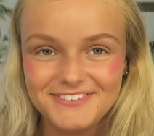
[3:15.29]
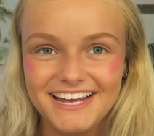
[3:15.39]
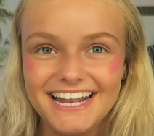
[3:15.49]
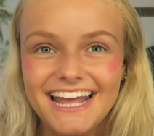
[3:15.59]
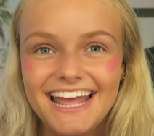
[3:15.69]

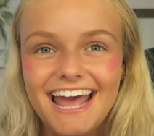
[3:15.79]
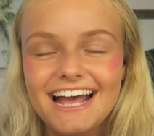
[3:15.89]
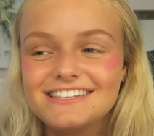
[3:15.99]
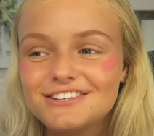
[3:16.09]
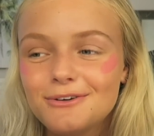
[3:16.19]
but
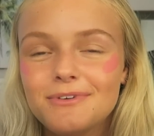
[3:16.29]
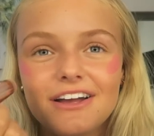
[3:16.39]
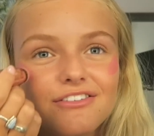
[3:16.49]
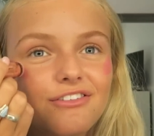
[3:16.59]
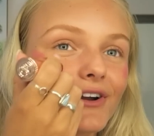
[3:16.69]
as a little
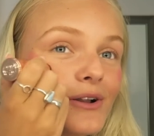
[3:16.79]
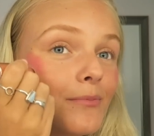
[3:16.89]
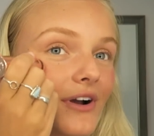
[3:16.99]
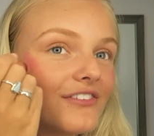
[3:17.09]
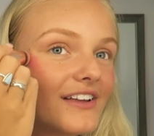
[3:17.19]
brush, we're gonna
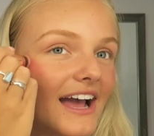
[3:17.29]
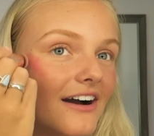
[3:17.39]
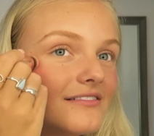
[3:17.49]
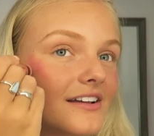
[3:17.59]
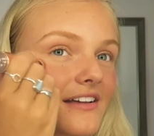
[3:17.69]
brush it
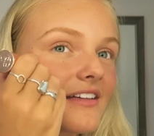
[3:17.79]
out.